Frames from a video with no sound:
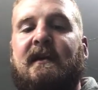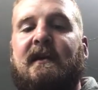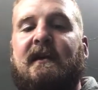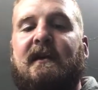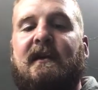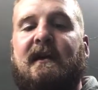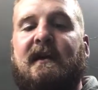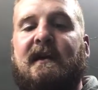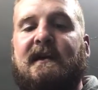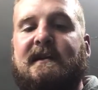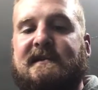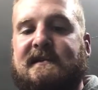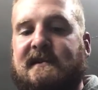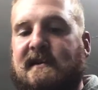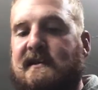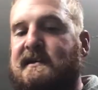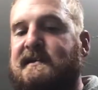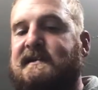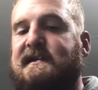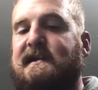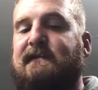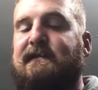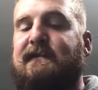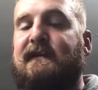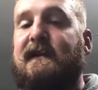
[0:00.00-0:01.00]
as long as
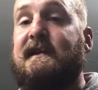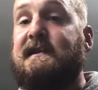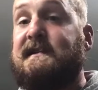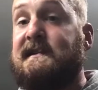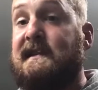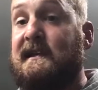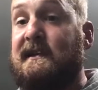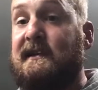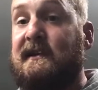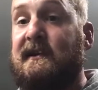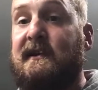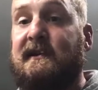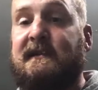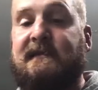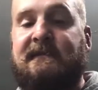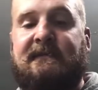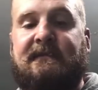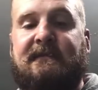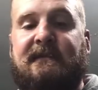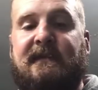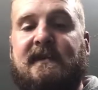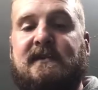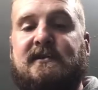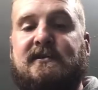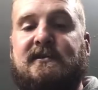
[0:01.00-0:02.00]
it feeds in good,
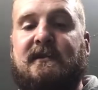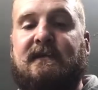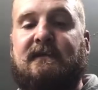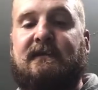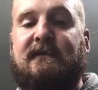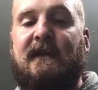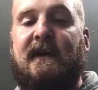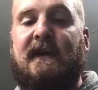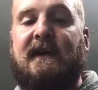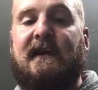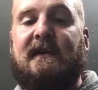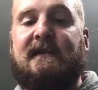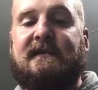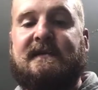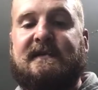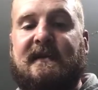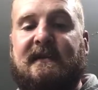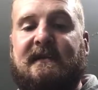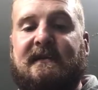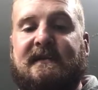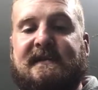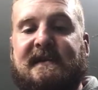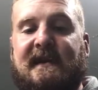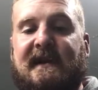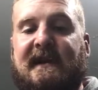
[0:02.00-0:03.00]
it should fire, as long
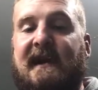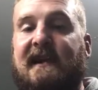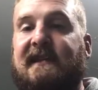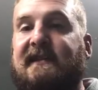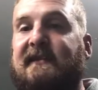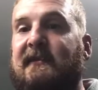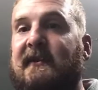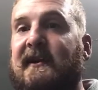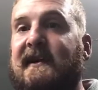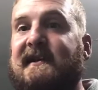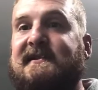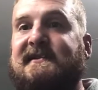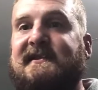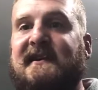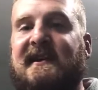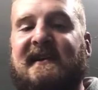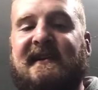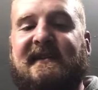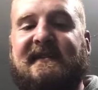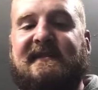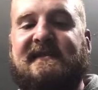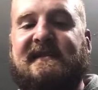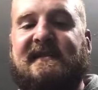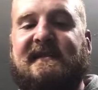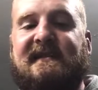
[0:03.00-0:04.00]
as I got the right
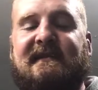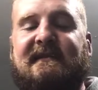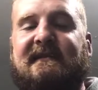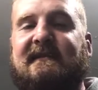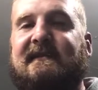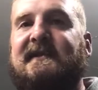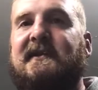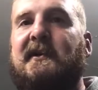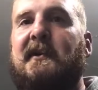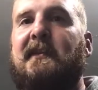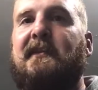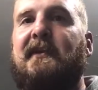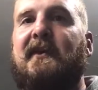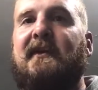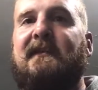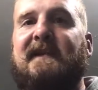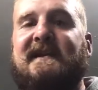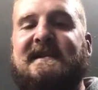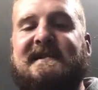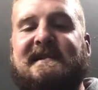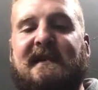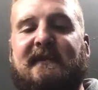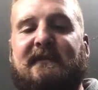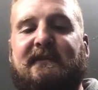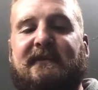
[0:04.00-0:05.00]
charge and don't blow
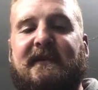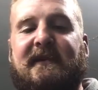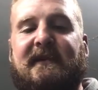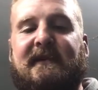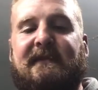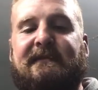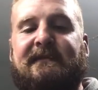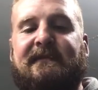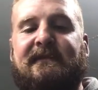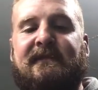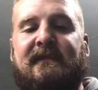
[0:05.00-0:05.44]
myself up.